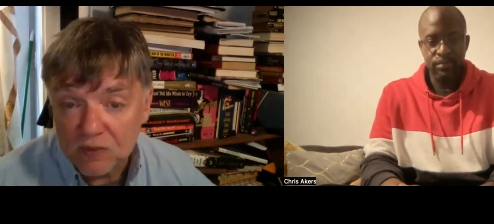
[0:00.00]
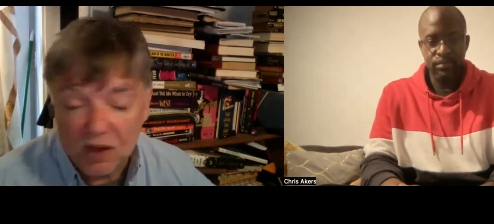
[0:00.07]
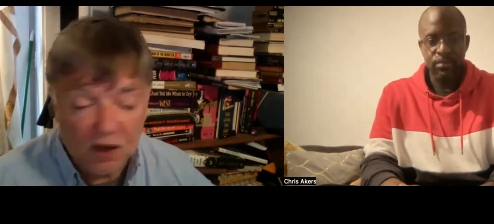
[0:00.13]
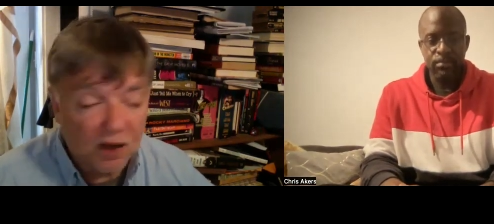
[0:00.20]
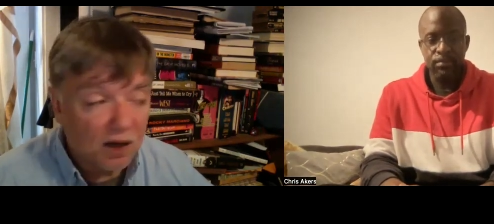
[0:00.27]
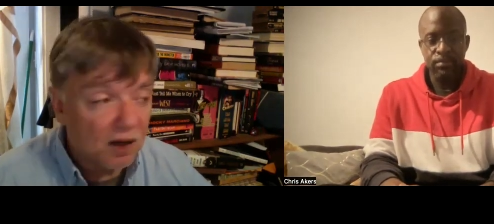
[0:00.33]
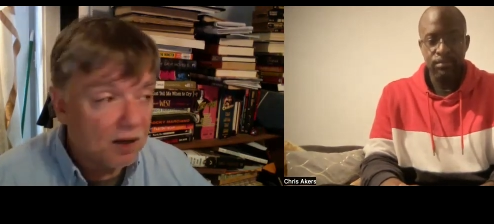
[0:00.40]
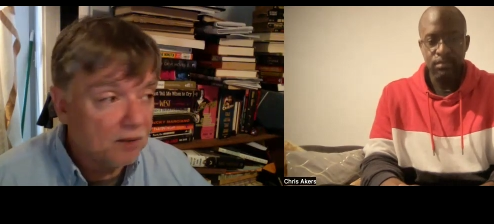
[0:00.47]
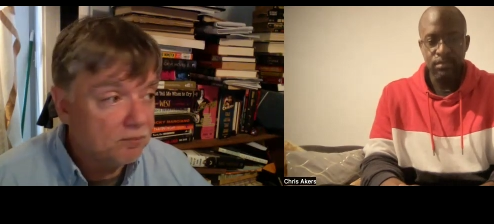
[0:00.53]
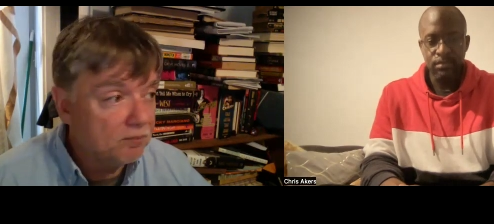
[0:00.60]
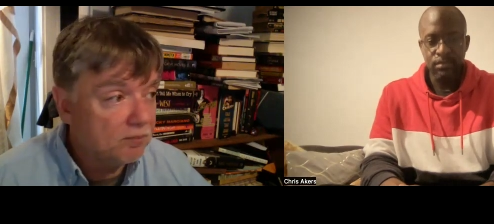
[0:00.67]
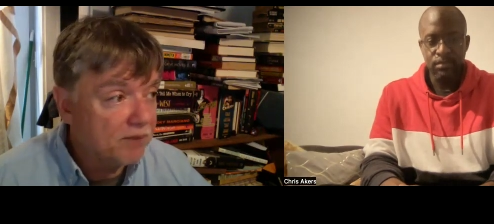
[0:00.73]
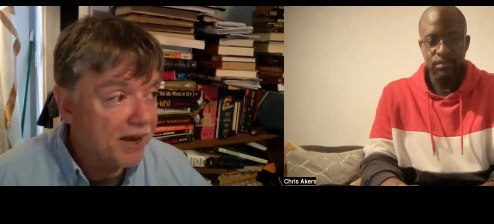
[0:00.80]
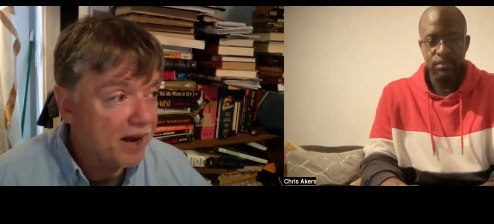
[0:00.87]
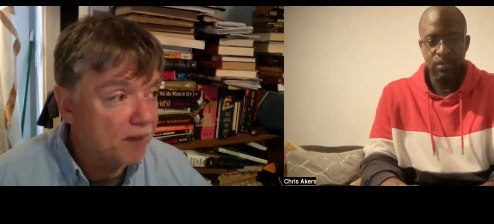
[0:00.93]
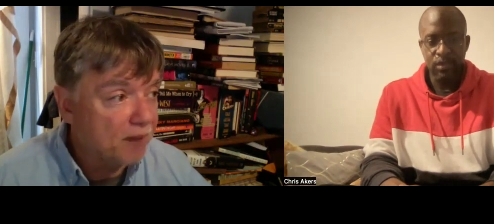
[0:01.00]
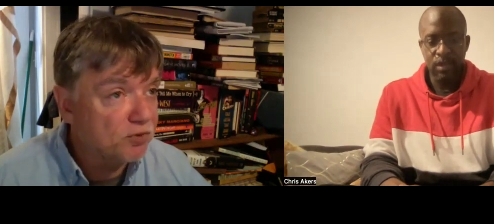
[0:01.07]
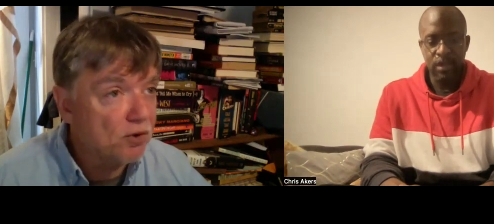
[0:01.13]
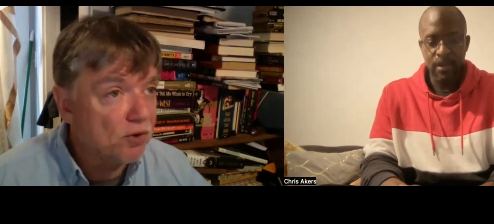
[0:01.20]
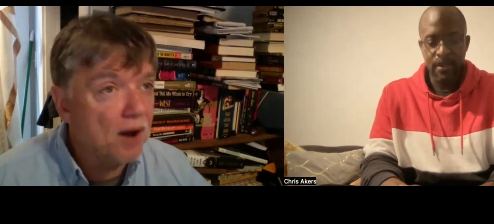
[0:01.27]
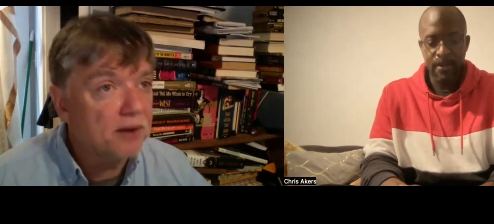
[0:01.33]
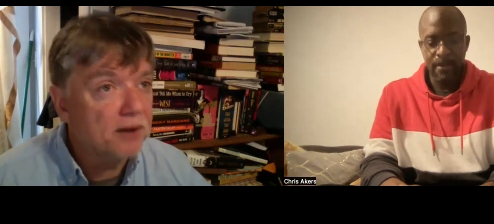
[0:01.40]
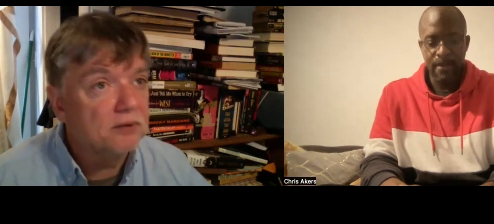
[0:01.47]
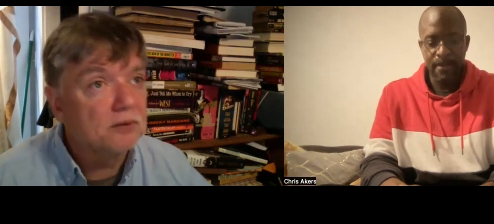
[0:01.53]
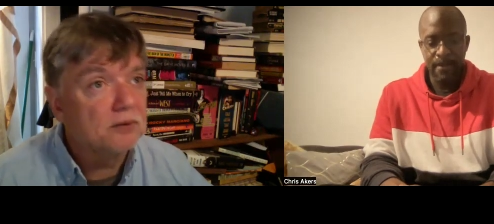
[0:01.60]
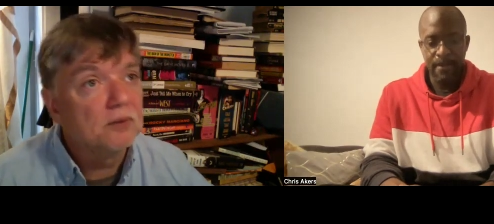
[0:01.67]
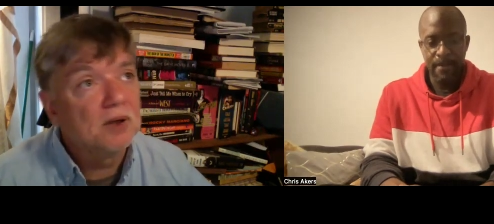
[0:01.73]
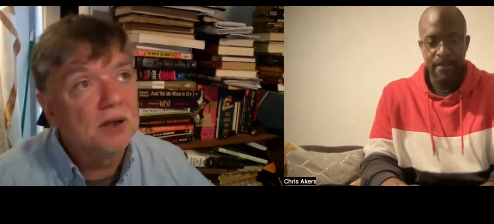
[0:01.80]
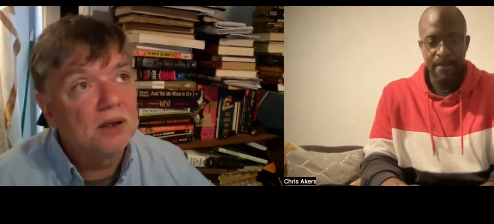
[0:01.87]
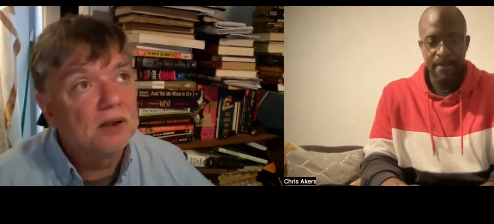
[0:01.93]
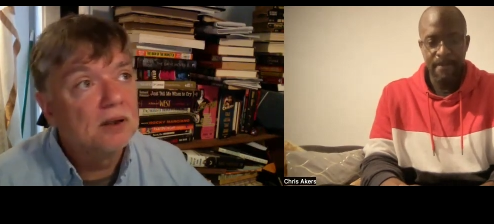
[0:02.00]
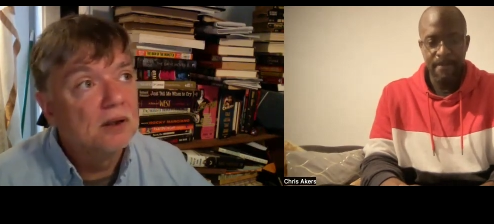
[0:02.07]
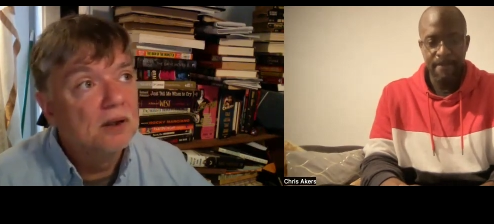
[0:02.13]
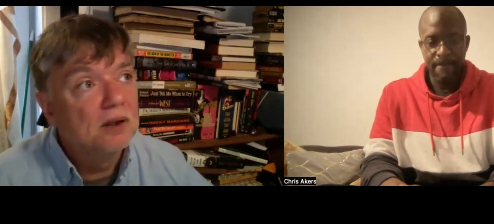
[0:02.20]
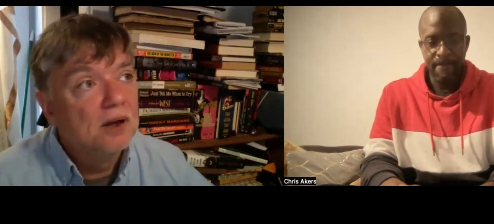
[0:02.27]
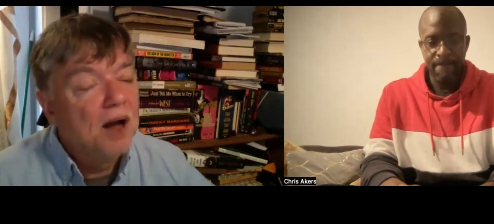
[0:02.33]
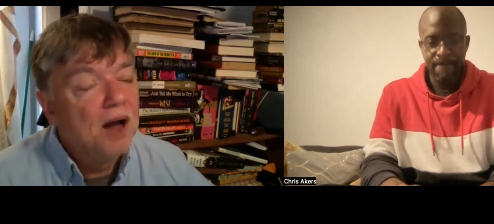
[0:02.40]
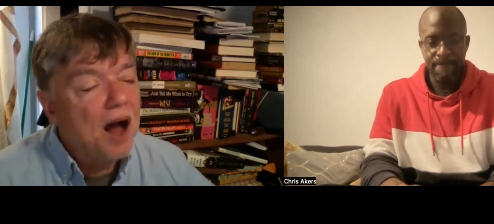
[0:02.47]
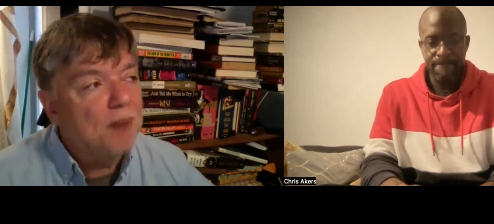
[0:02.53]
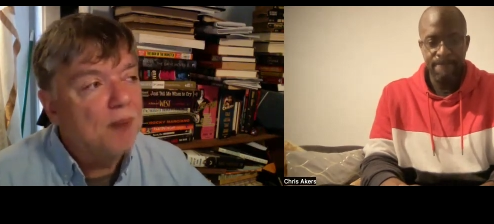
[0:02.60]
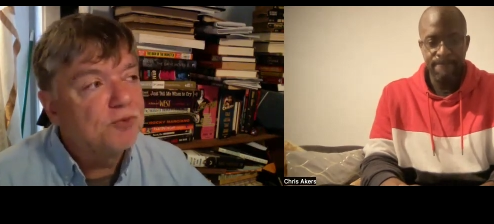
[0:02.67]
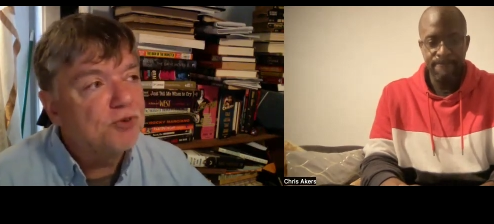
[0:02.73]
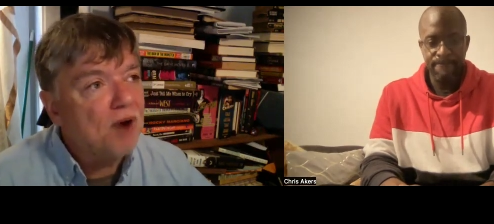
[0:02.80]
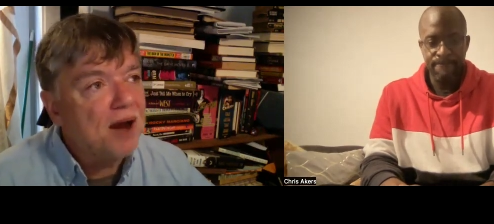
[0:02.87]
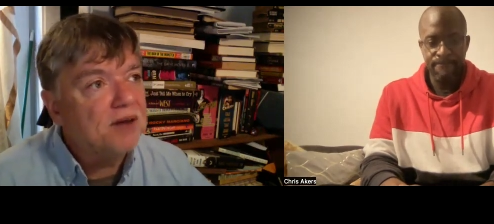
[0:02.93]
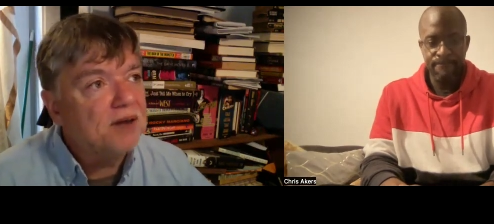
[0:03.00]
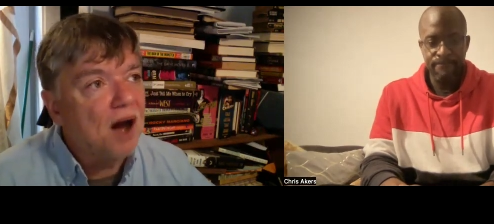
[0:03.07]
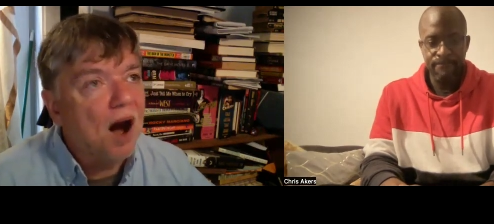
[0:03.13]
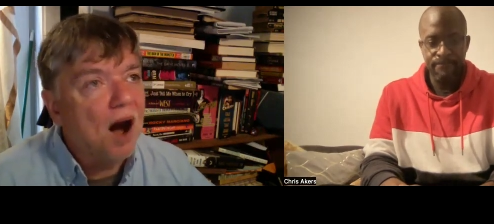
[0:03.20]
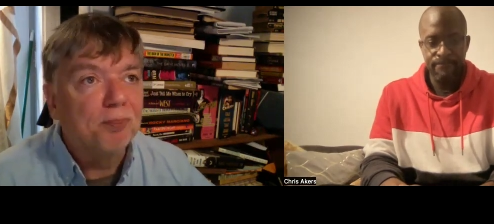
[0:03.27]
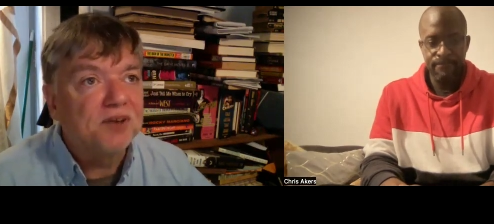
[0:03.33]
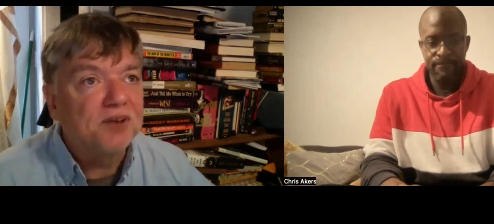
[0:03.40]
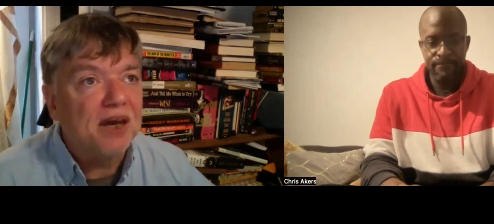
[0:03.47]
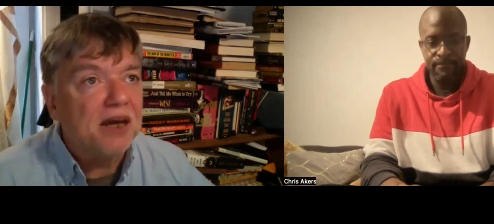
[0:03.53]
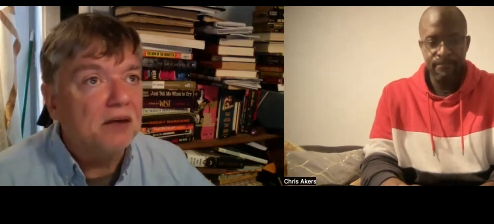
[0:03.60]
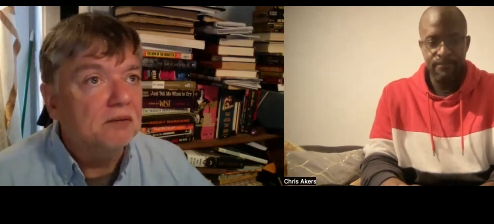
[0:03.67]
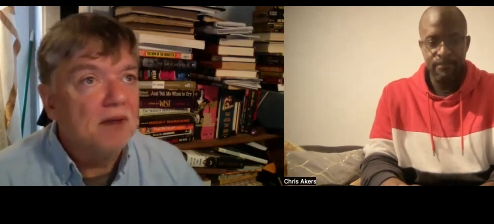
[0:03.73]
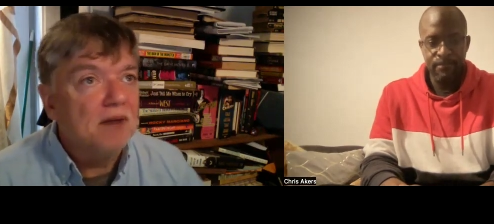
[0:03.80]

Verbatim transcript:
Speaker 1: Um, and I'm trying to uh, I'm trying to update.